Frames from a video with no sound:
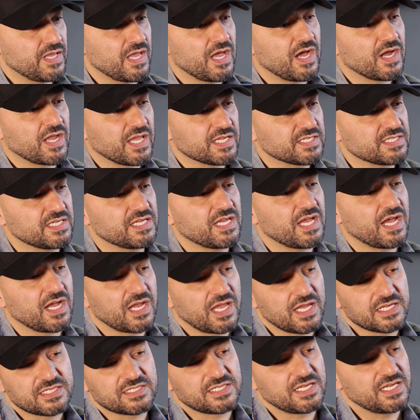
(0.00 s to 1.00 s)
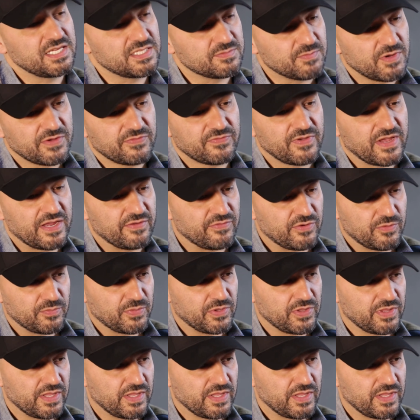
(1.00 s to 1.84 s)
yeah, I guess yeah, I guess he's my favourite.